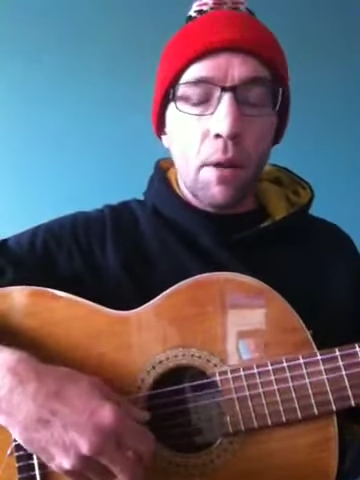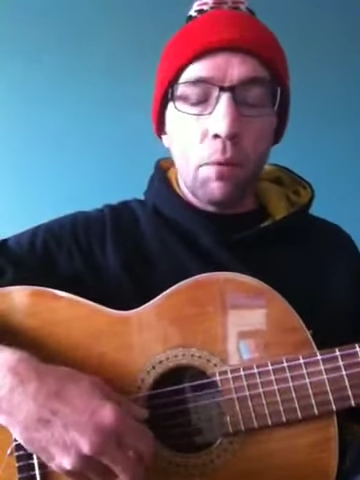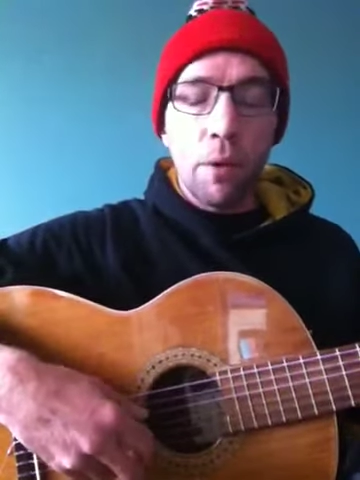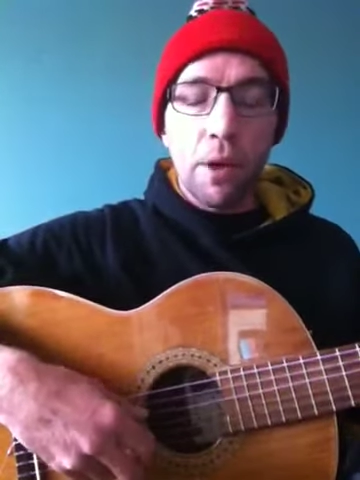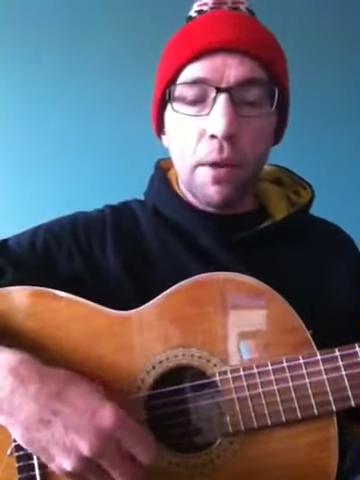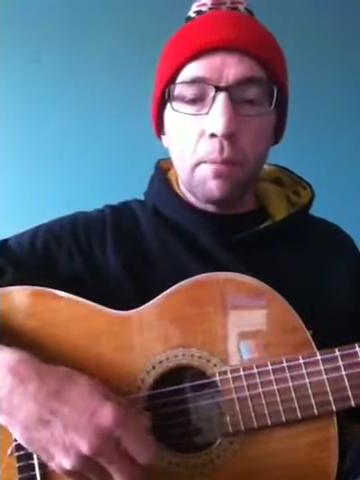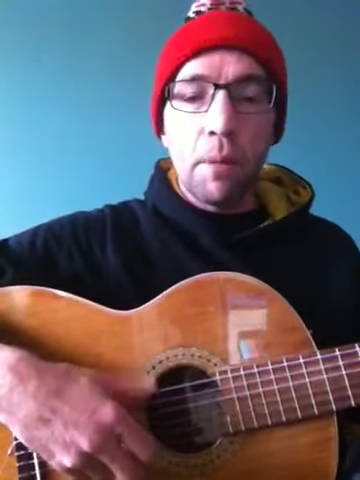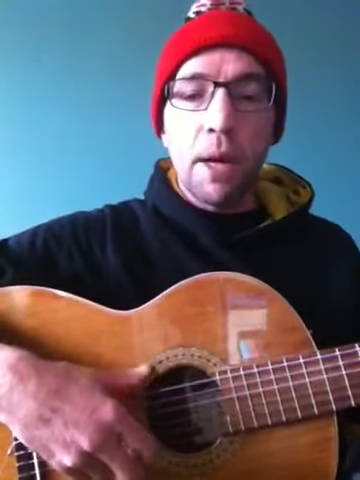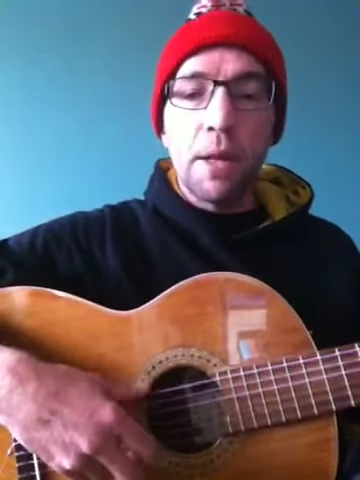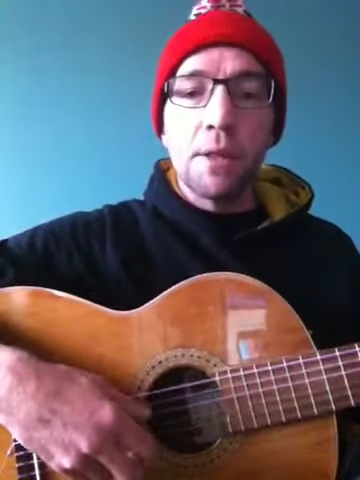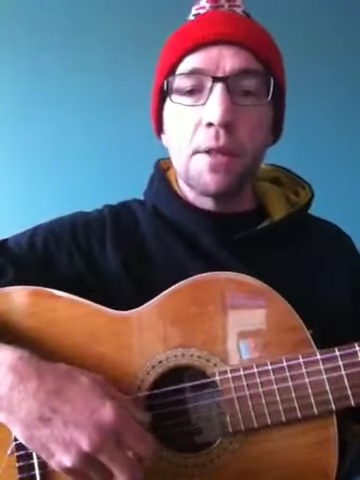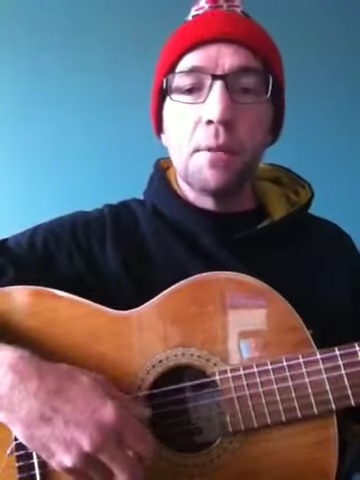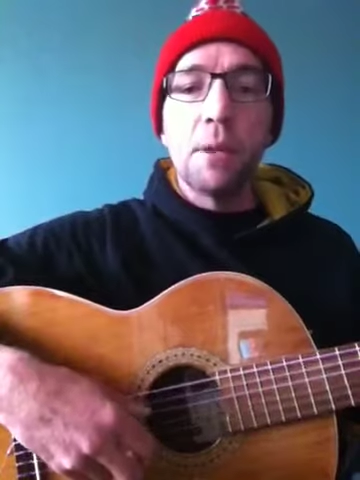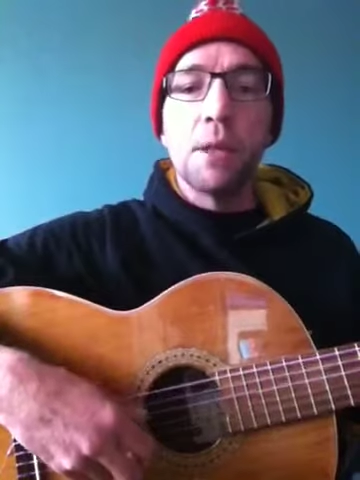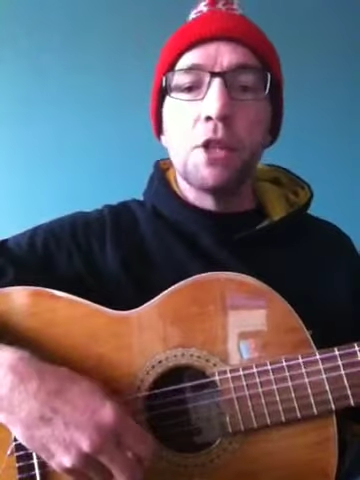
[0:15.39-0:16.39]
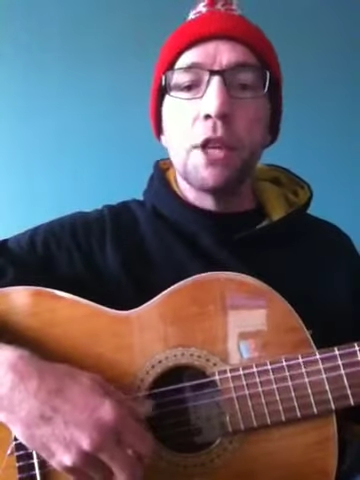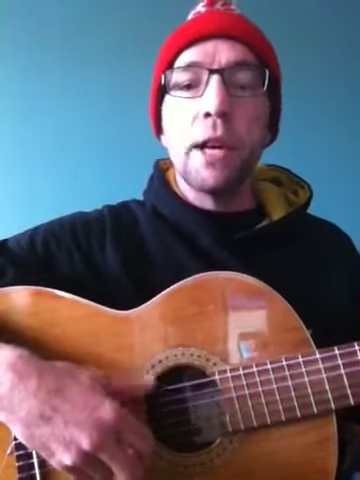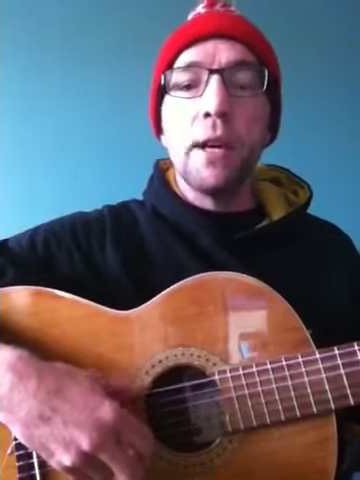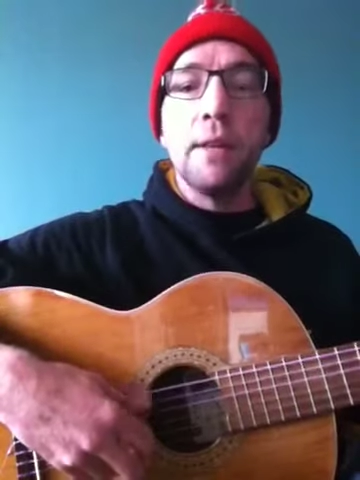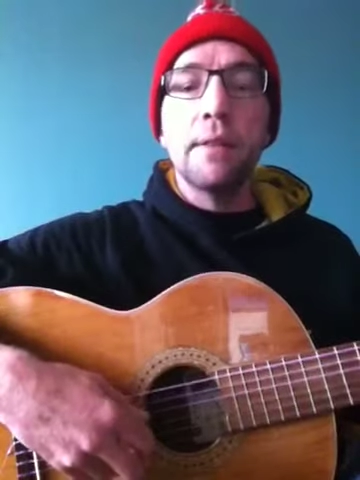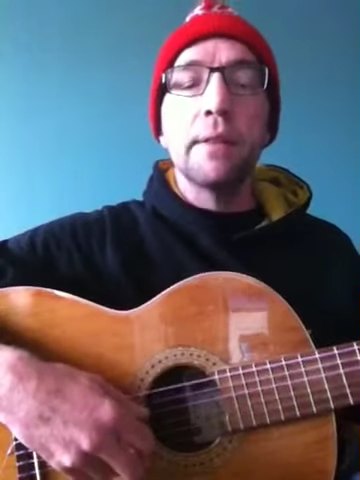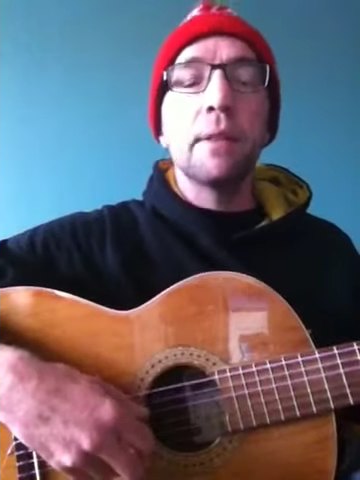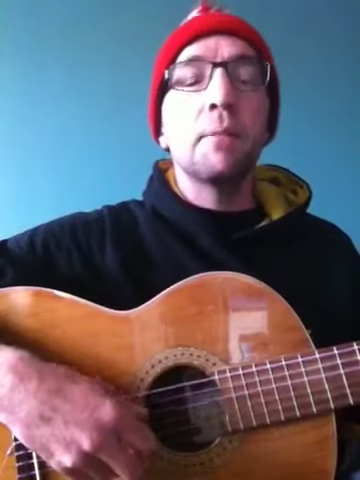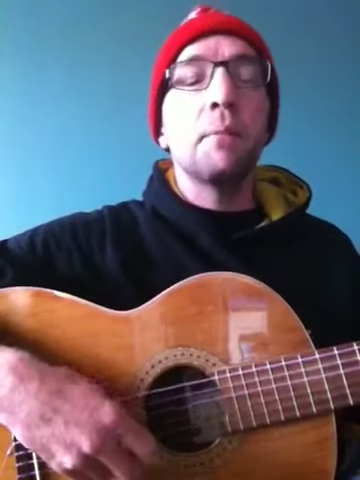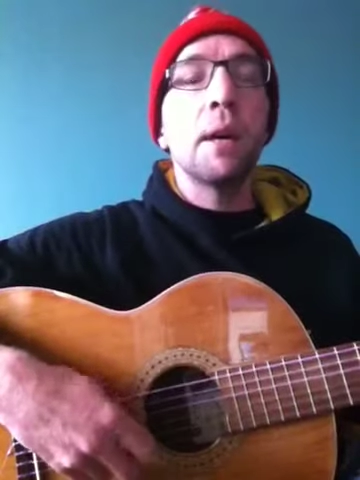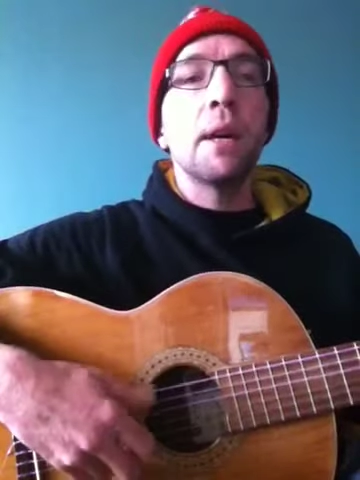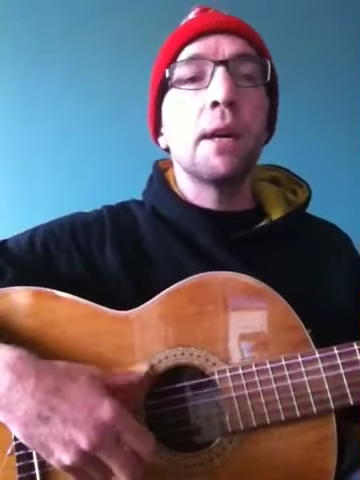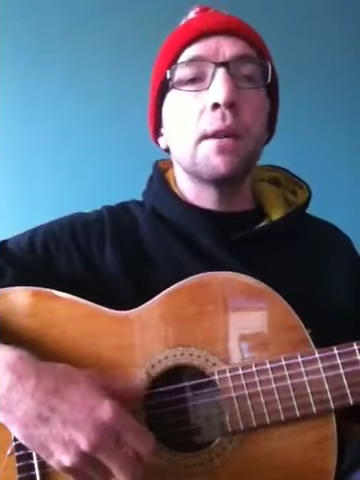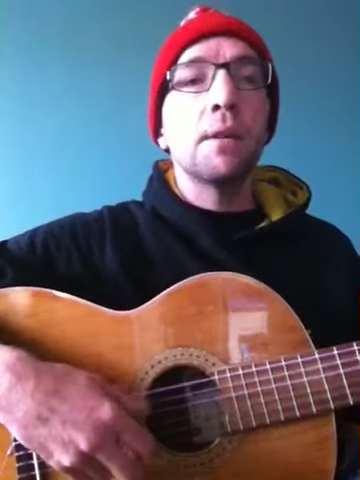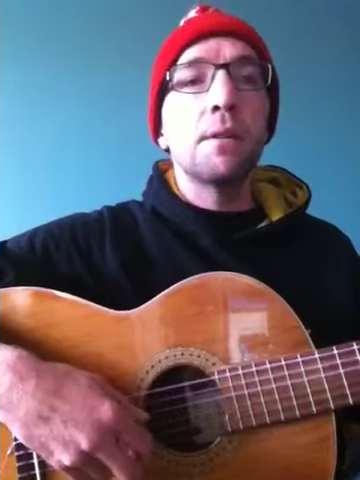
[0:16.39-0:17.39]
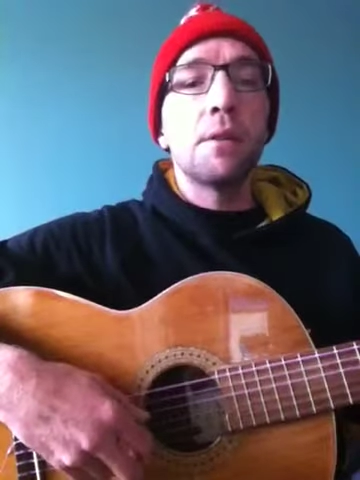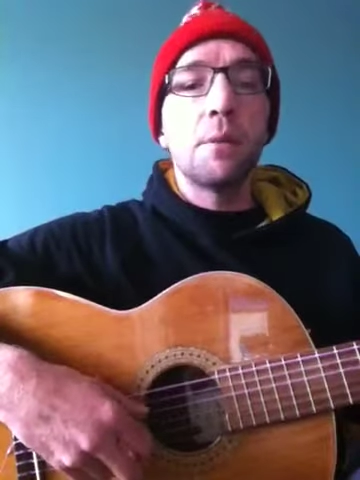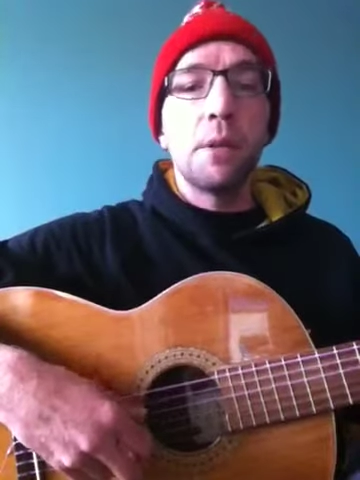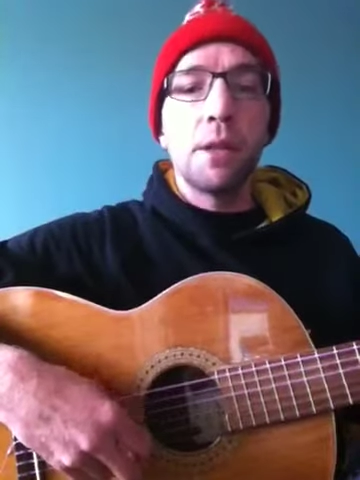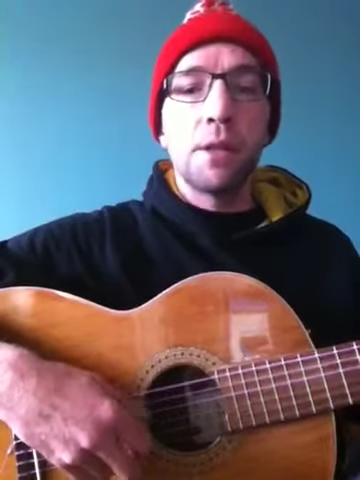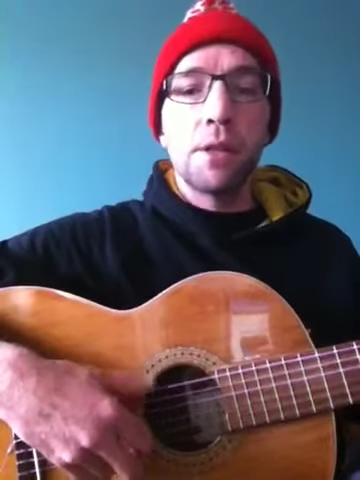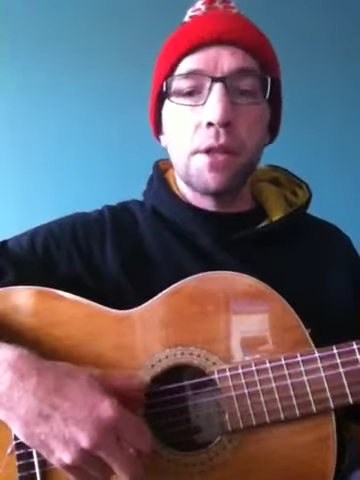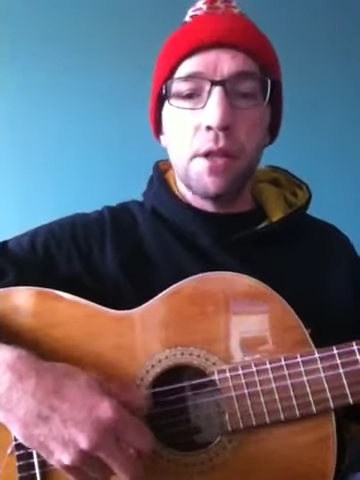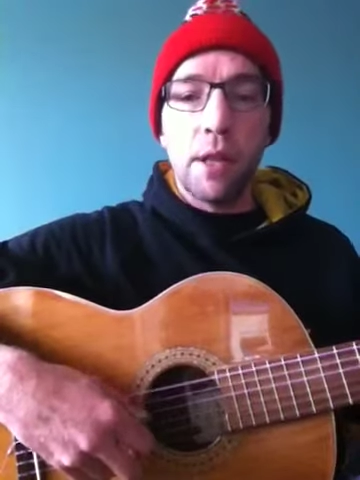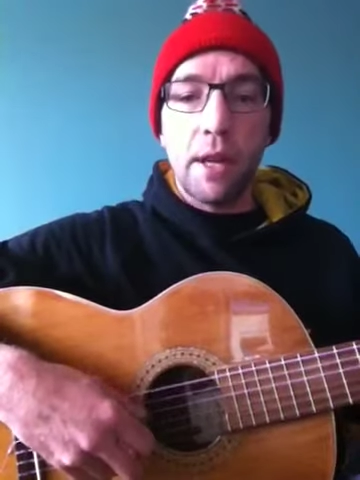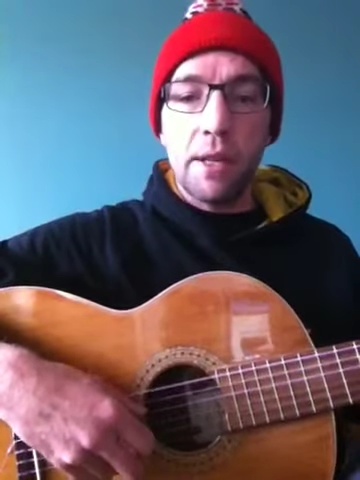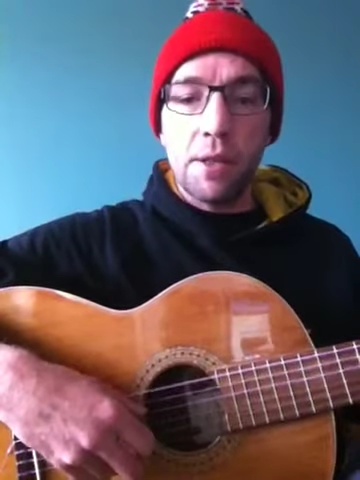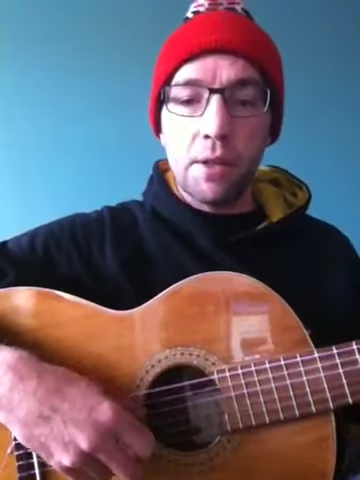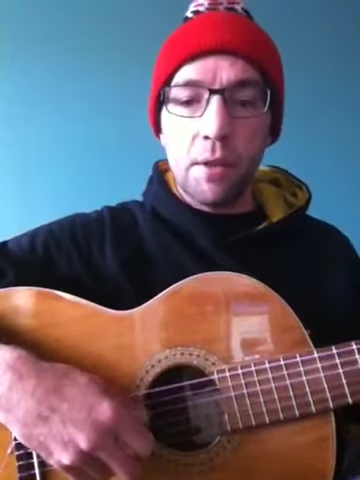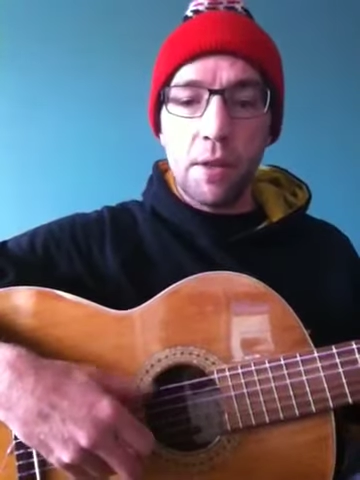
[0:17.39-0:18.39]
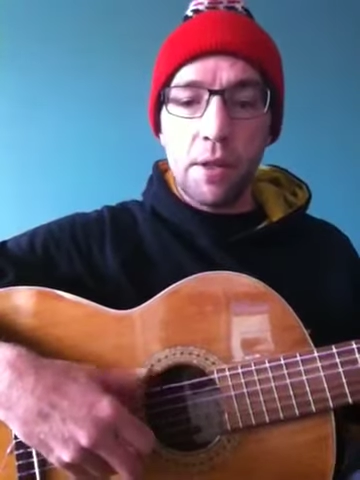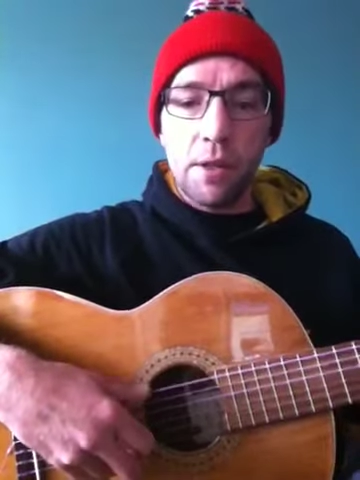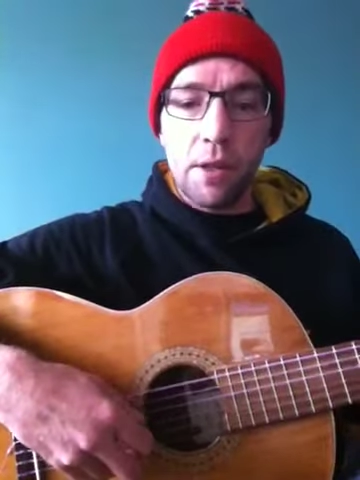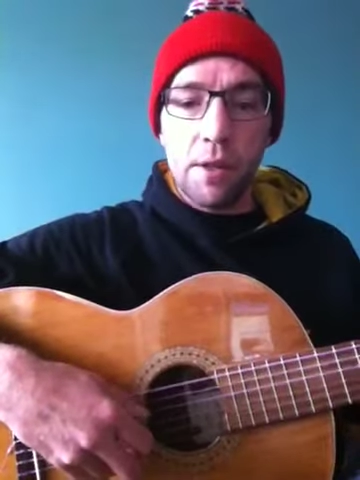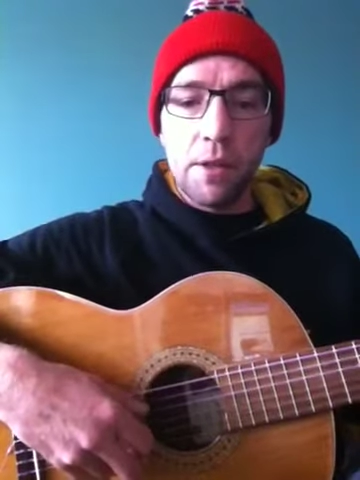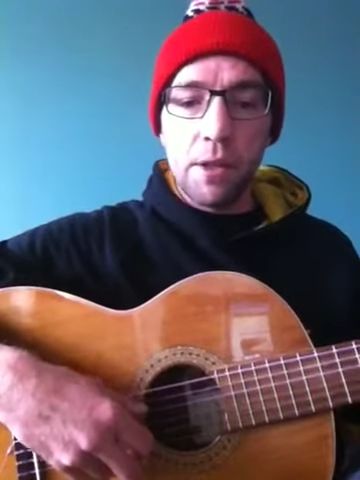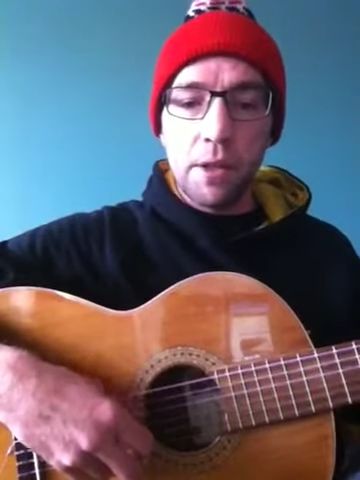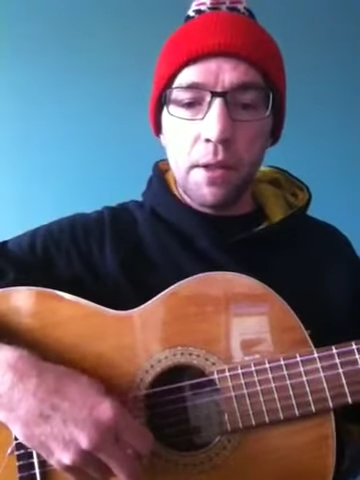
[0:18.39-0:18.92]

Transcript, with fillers: I'm wearing my Swedish hat and my Swedish ice hockey jersey.